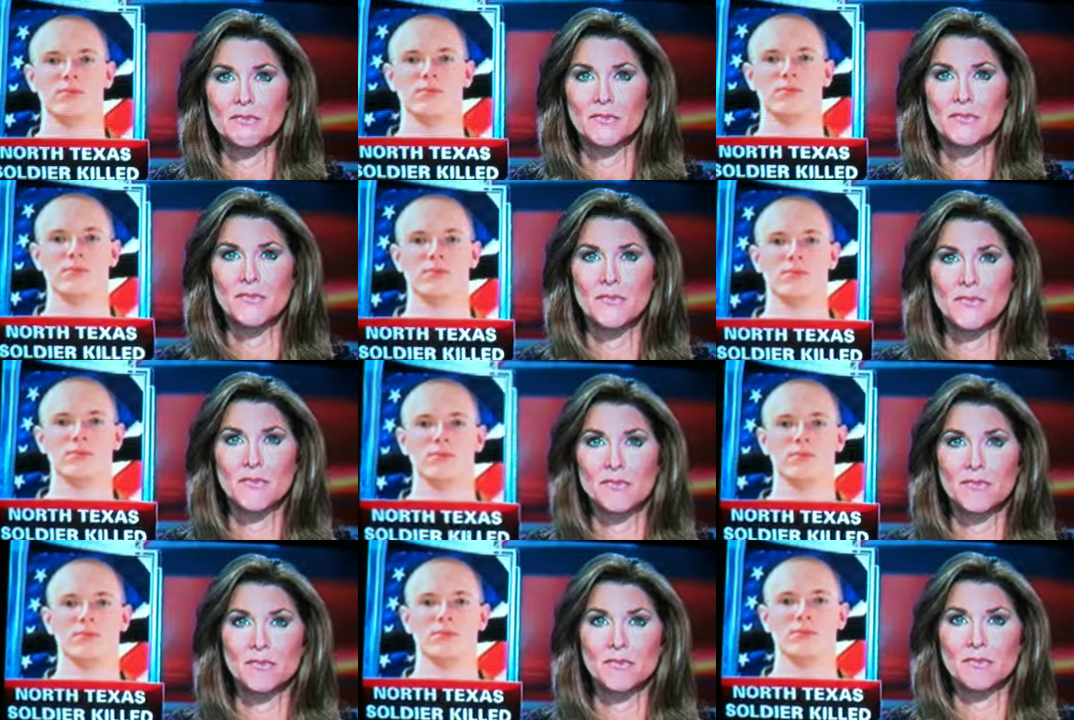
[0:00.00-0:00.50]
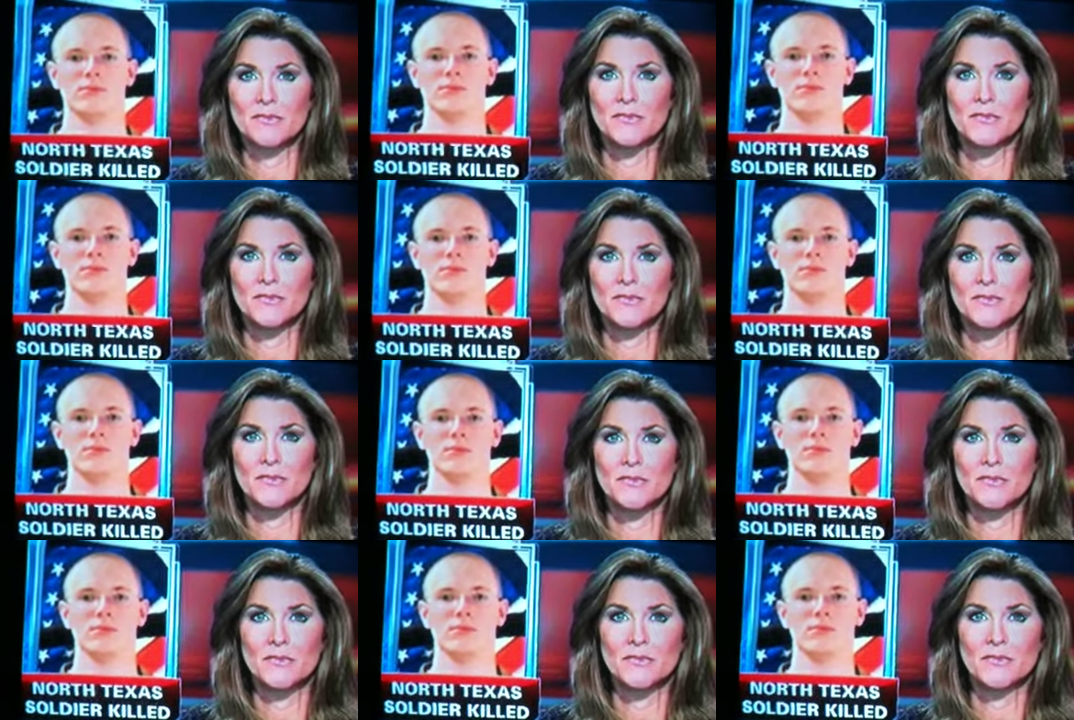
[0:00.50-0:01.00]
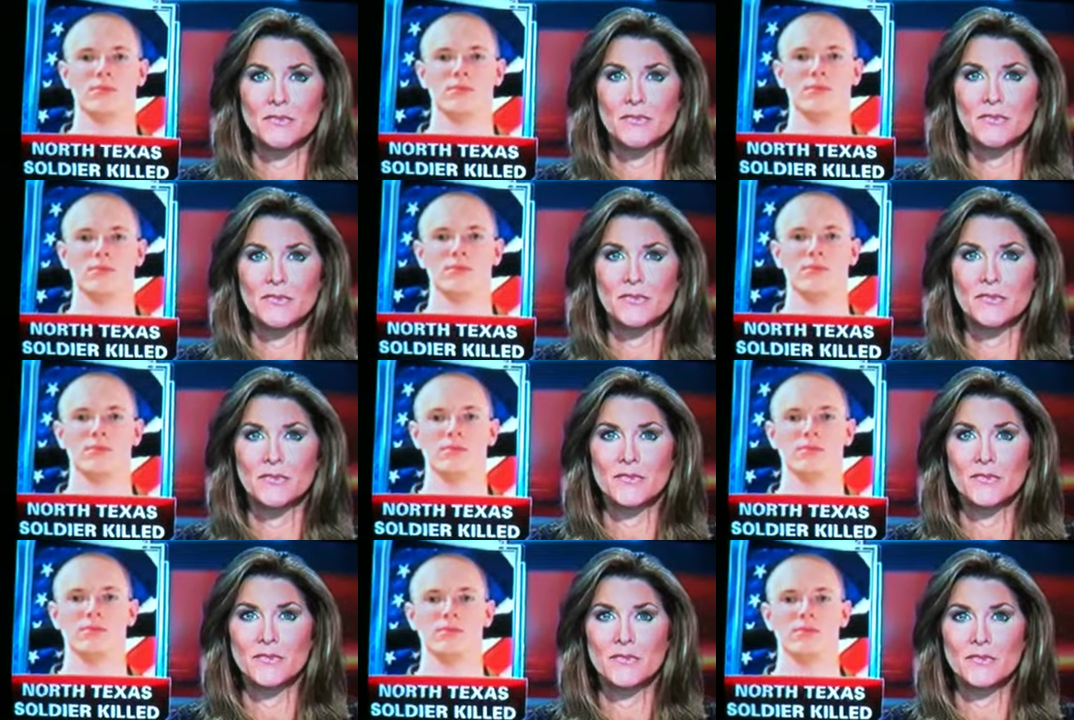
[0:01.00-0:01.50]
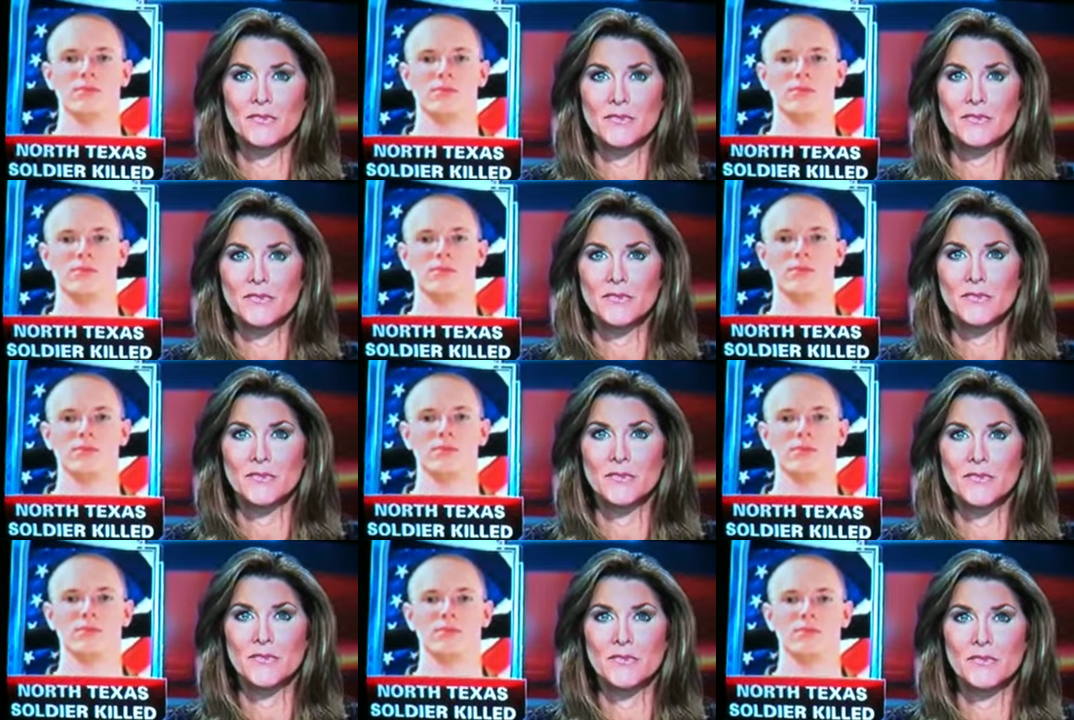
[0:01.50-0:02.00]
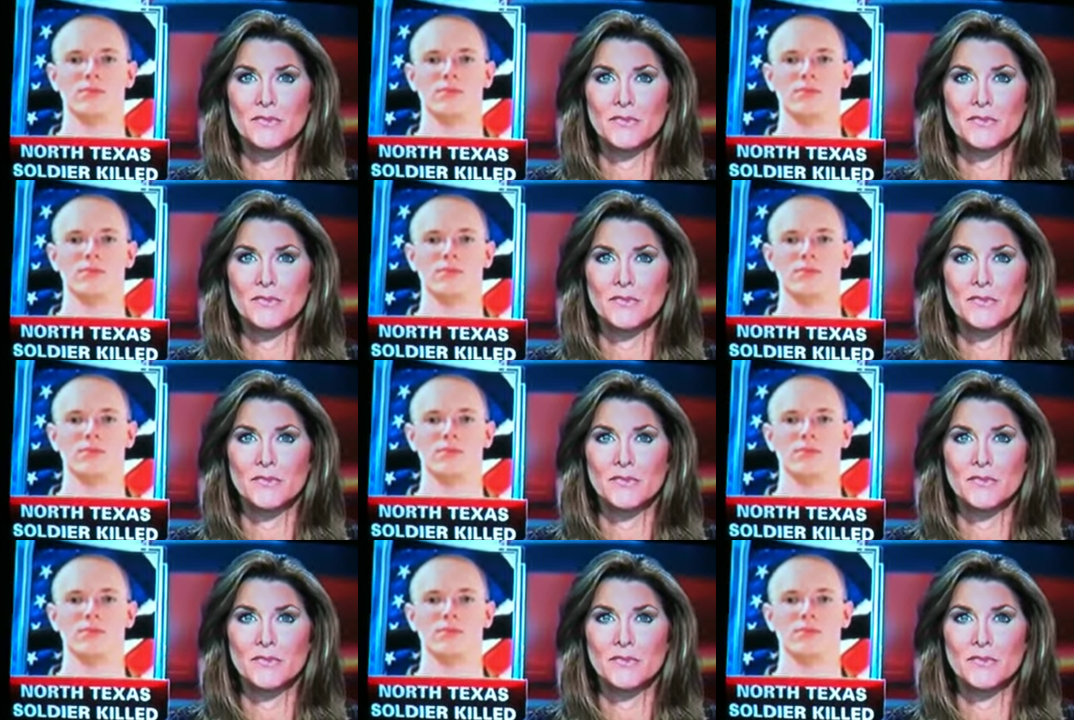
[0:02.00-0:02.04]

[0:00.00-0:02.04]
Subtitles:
(silence)